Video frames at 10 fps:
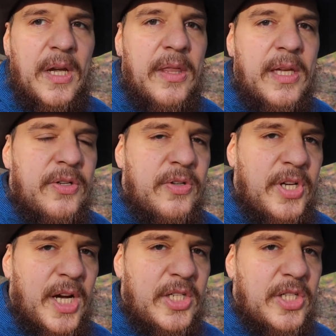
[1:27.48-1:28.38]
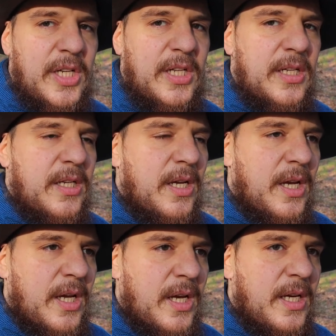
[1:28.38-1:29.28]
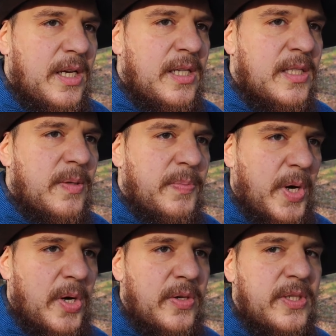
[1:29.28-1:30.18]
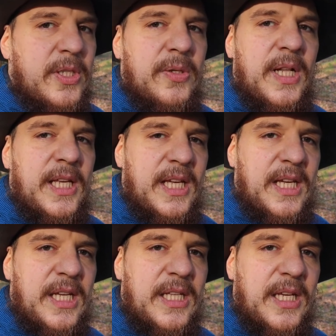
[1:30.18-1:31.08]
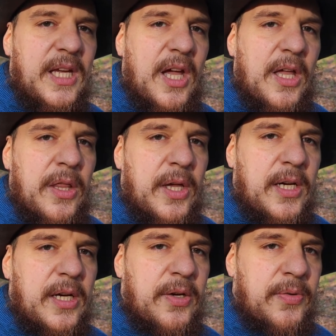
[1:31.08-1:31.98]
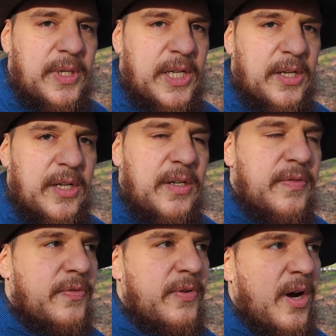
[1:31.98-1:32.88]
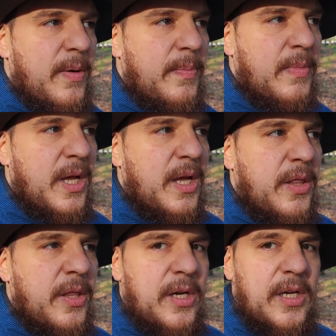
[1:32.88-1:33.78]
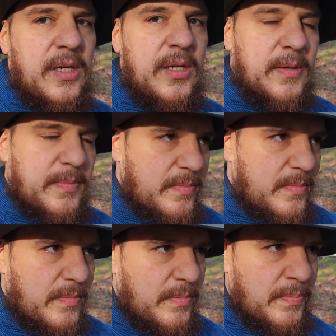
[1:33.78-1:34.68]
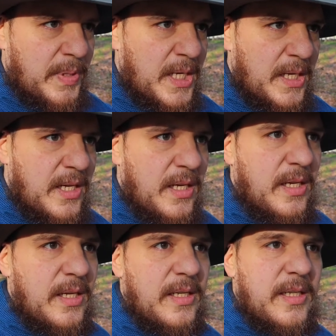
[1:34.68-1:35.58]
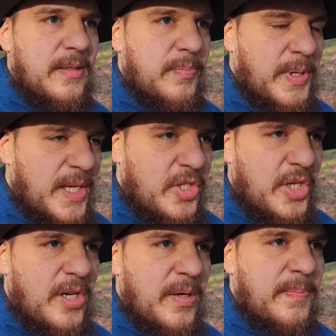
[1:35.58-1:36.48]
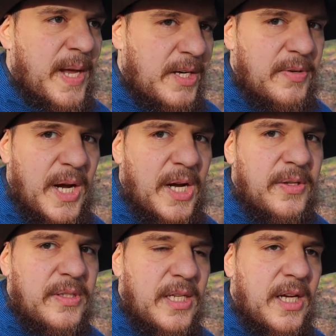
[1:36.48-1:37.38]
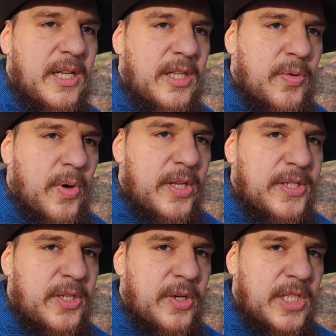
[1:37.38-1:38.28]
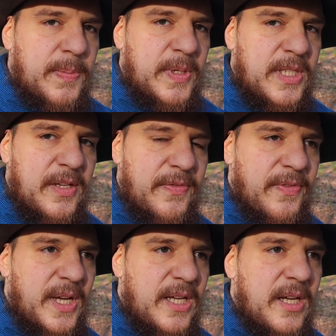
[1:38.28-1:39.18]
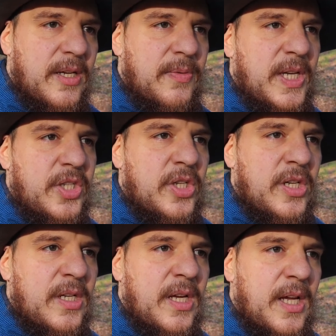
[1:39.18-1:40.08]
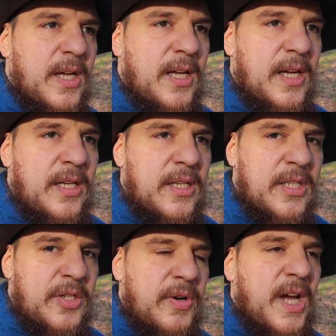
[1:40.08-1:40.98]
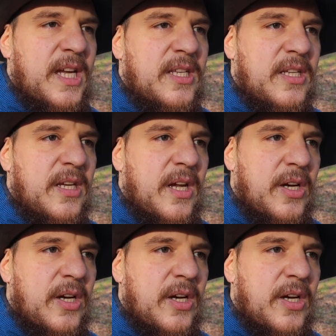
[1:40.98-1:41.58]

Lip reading: The introduction is supposed to lead the reader from the big picture background towards your specific question in a straight,